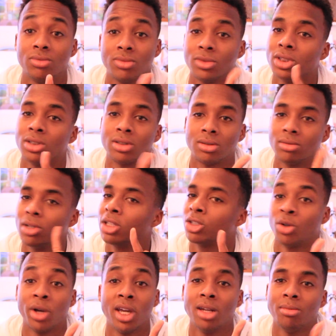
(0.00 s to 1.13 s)
it's
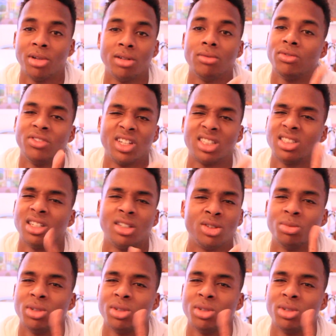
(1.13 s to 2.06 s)
great, but fix it a little